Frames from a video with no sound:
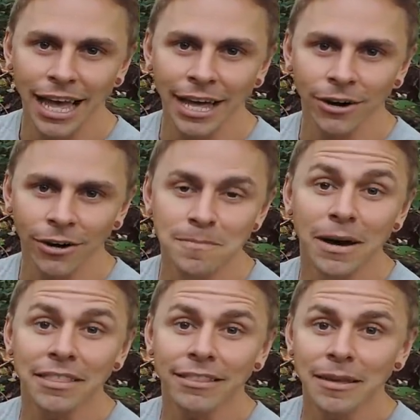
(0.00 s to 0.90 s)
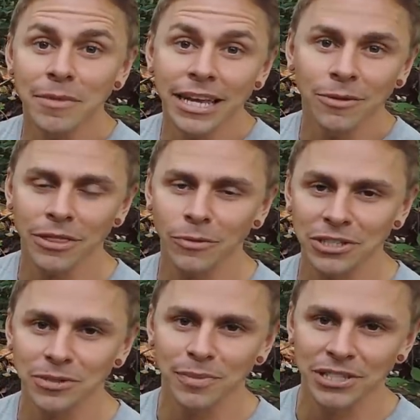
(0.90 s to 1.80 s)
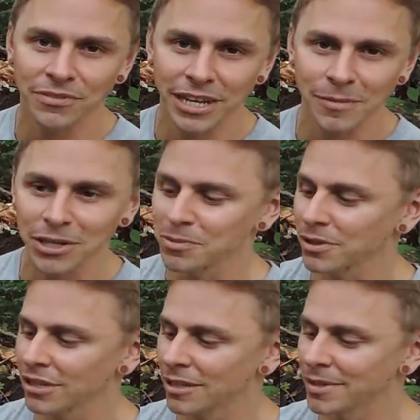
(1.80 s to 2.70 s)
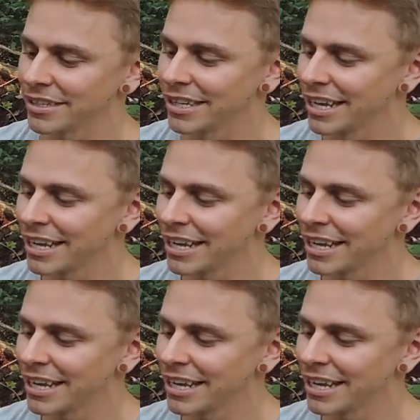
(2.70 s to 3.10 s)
at our monthly meeting with the Western Pennsylvania Mushroom Club, and